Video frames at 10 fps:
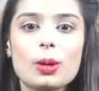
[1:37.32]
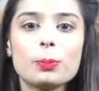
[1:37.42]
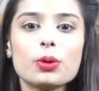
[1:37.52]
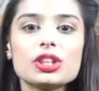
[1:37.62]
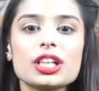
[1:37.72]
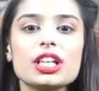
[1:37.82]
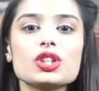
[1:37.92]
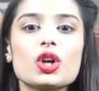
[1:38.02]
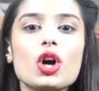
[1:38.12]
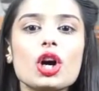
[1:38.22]
Put
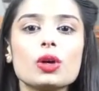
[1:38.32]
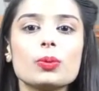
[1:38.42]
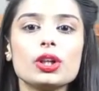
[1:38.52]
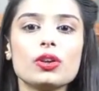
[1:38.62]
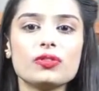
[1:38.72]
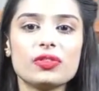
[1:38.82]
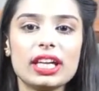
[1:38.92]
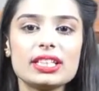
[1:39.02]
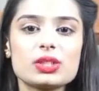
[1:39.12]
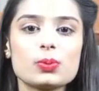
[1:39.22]
it all over your
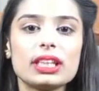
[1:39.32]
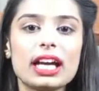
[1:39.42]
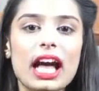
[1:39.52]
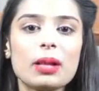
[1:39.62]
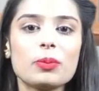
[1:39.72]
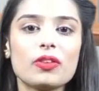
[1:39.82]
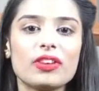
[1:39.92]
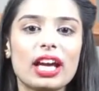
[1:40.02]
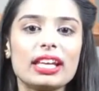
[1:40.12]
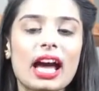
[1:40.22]
face with the help of
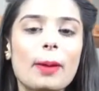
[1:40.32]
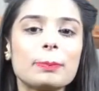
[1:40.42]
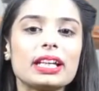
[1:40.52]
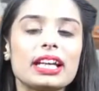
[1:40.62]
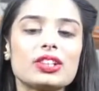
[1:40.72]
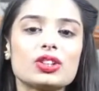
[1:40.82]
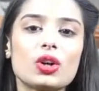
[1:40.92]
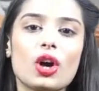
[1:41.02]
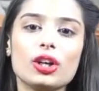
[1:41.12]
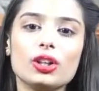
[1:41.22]
an applicator
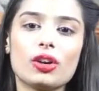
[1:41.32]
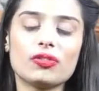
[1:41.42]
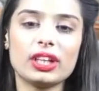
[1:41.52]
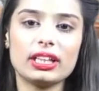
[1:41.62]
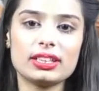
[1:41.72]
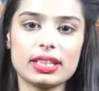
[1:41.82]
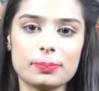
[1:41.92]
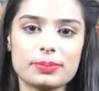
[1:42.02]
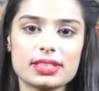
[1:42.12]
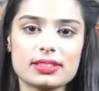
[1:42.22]
or your
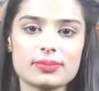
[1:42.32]
fingertips.